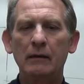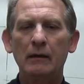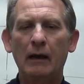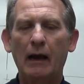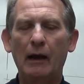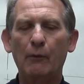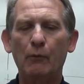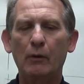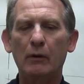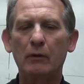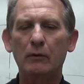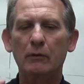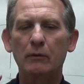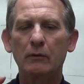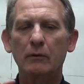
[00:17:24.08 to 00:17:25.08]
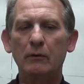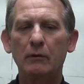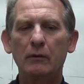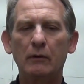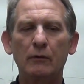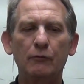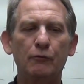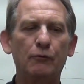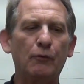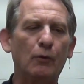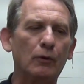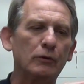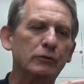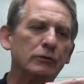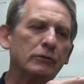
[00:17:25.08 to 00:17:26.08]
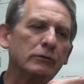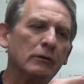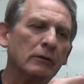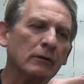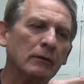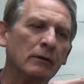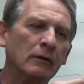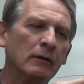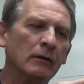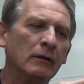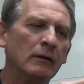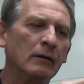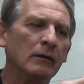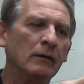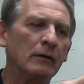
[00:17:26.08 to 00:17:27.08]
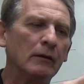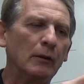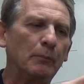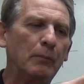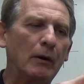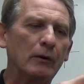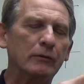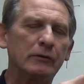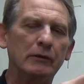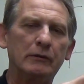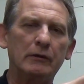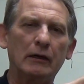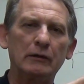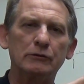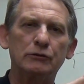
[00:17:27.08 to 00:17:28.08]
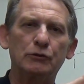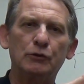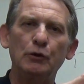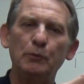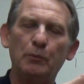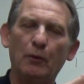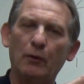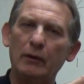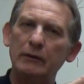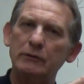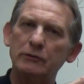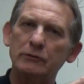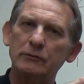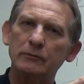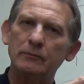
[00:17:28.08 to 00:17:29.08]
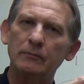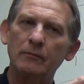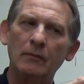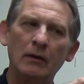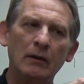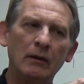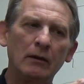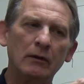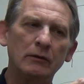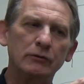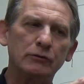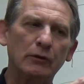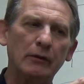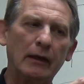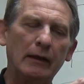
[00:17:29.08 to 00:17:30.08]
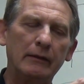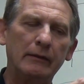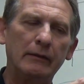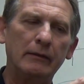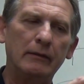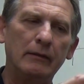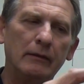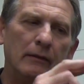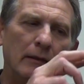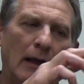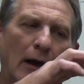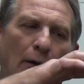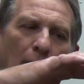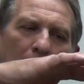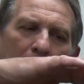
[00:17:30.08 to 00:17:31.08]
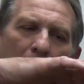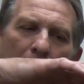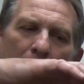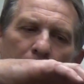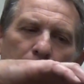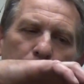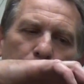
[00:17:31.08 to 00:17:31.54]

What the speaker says: I will force the part to touch 2 points so that now I can't